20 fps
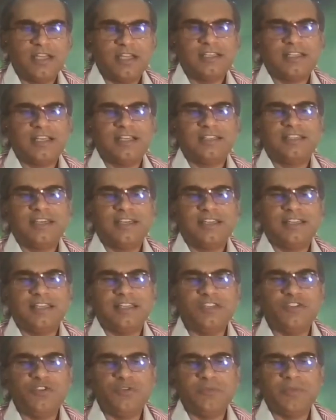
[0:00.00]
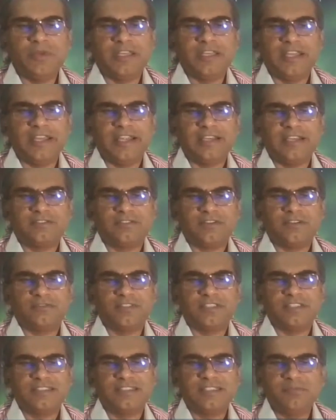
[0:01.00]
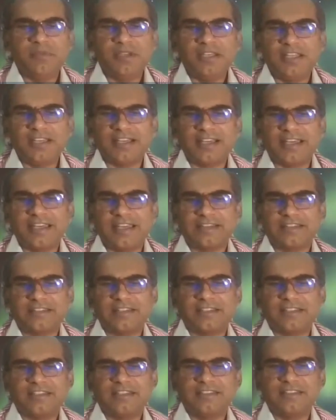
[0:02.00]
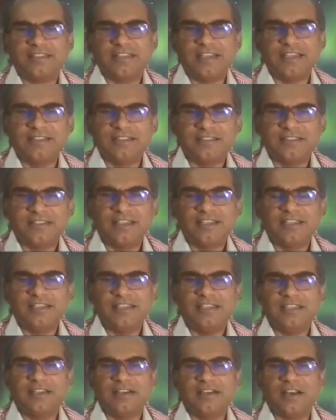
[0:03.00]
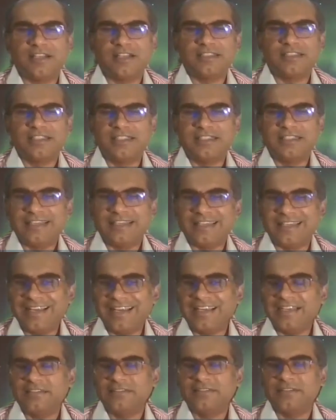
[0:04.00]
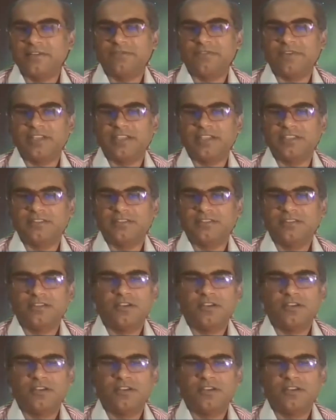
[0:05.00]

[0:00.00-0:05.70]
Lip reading: and other inhuman acts of the similar character, intentionally causing great suffering